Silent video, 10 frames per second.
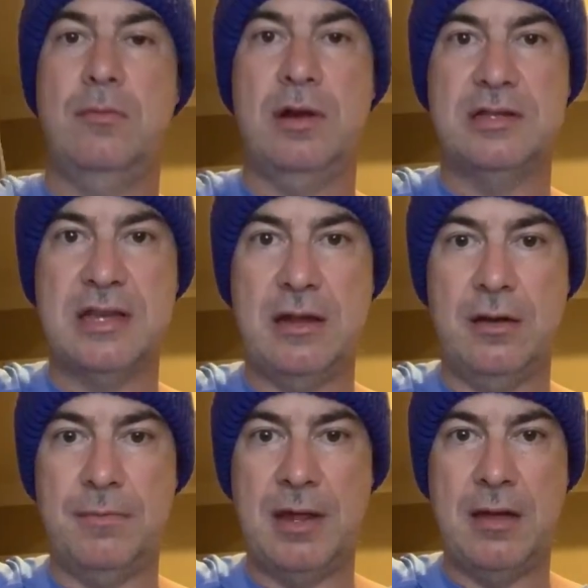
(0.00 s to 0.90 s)
When I say
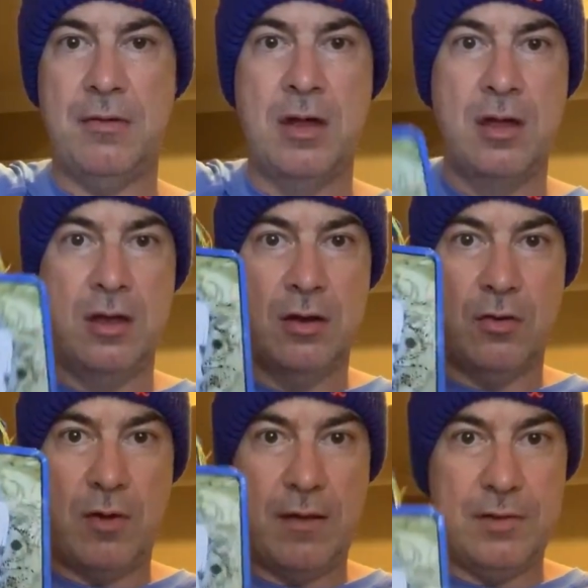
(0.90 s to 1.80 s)
up-down,
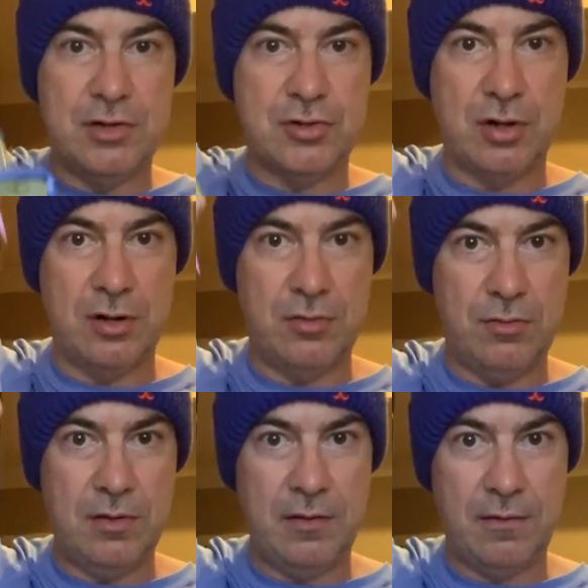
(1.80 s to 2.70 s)
gravity is trying to
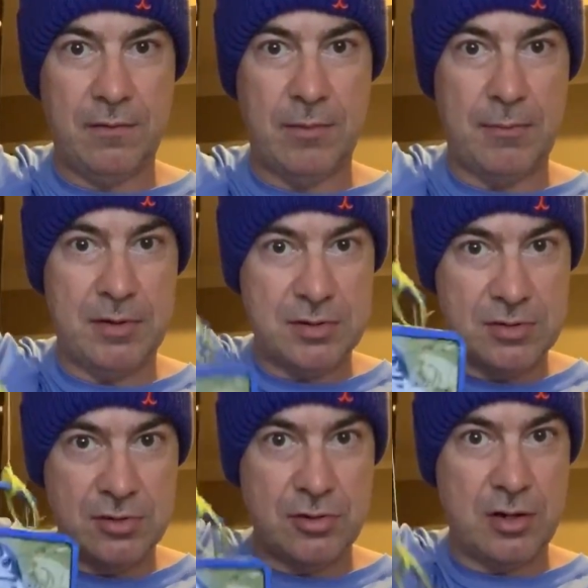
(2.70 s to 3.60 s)
do this, my
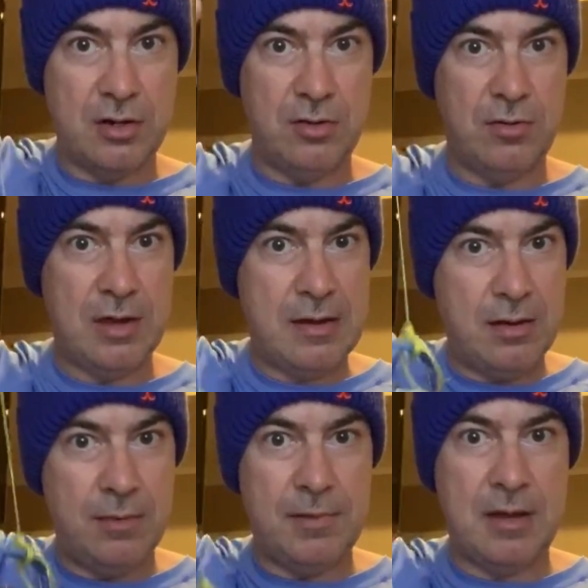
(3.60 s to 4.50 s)
muscles are trying to do that,
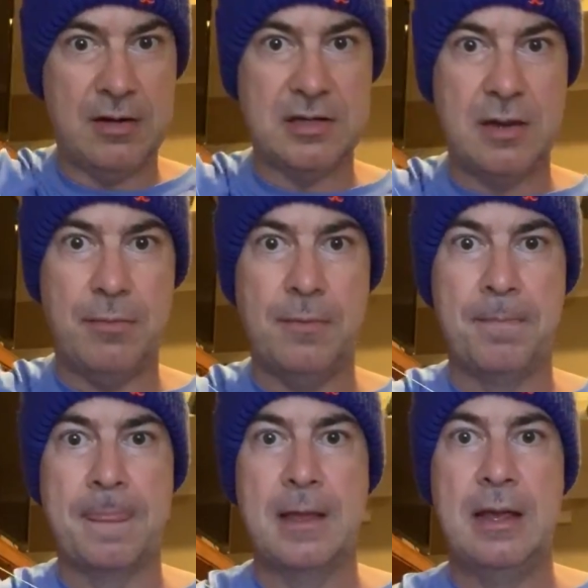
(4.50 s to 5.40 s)
up-down example
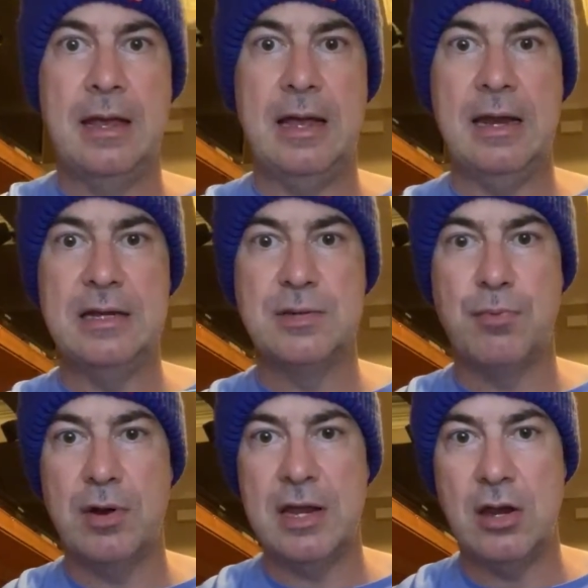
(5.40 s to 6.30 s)
and let's
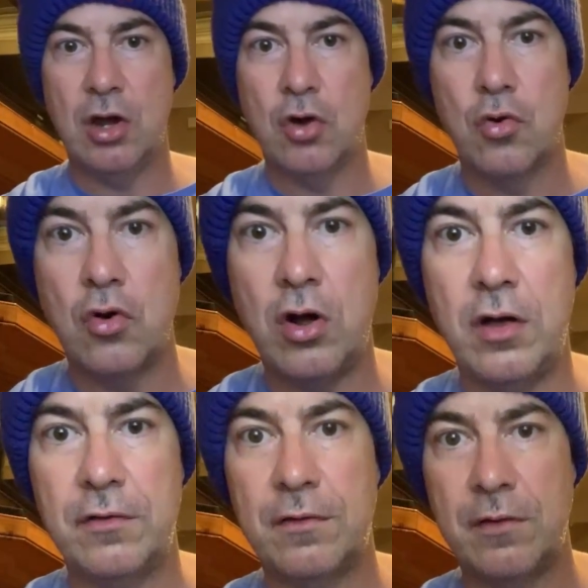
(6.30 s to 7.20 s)
bring it
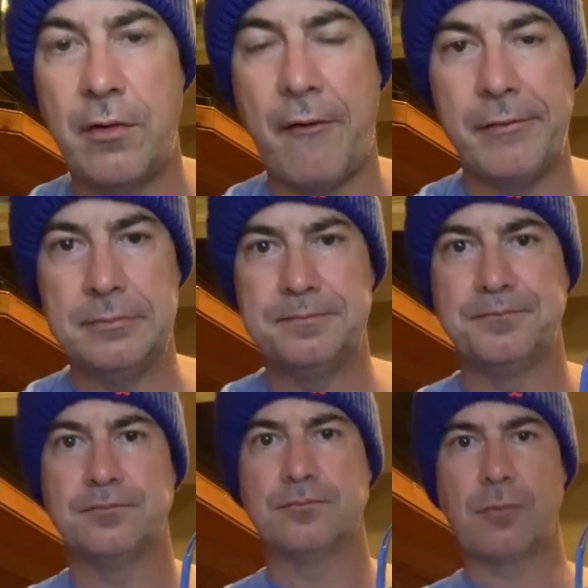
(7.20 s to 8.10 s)
across,
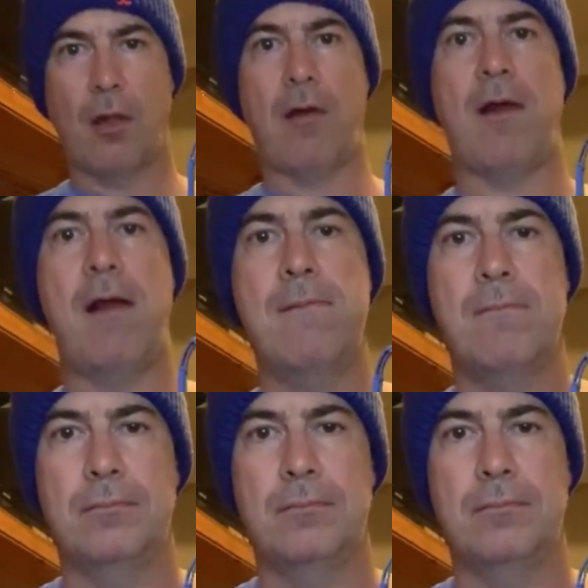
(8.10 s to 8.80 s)
okay?